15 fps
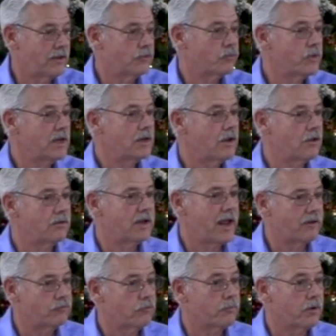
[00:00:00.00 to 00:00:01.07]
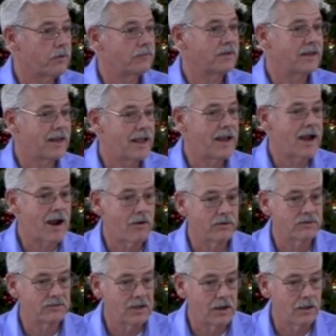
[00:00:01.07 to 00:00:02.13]
as we know natural birth today
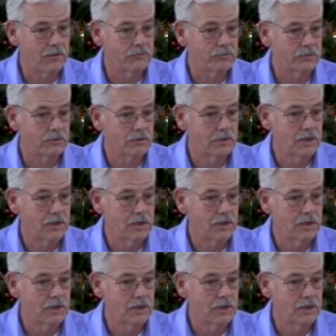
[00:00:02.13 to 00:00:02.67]
ourselves.